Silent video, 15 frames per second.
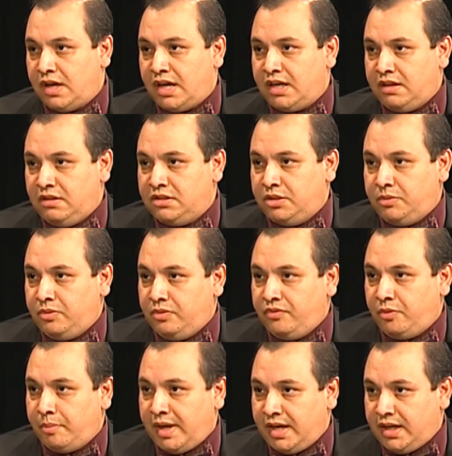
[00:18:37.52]
not eligible
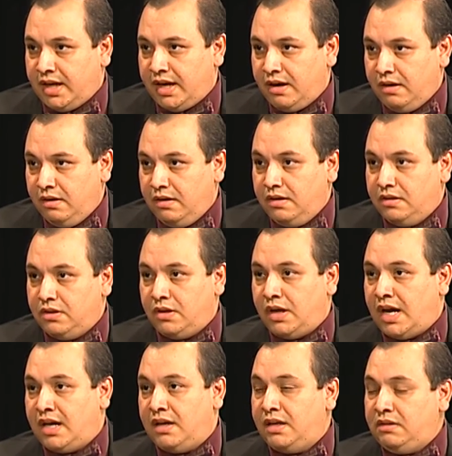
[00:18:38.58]
for Medicare. Right.
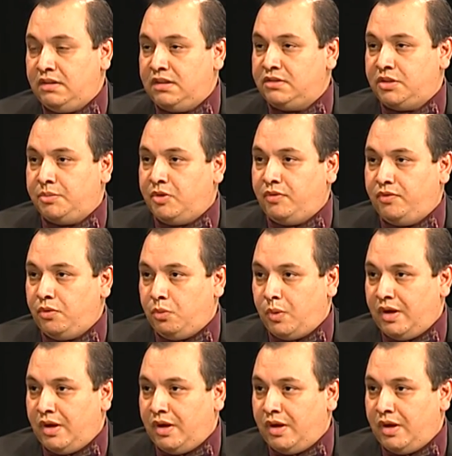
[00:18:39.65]
They're not eligible for